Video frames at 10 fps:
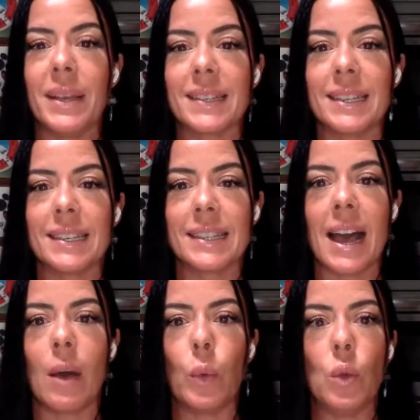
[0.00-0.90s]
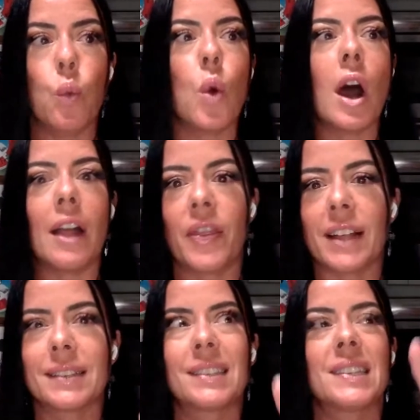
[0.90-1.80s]
that business that we
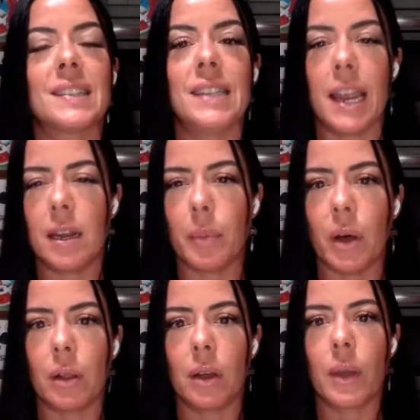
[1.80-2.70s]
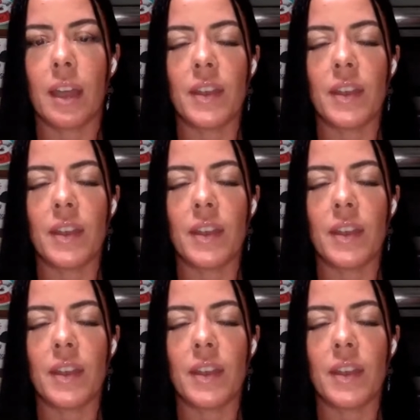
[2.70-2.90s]
want, that's sustainable.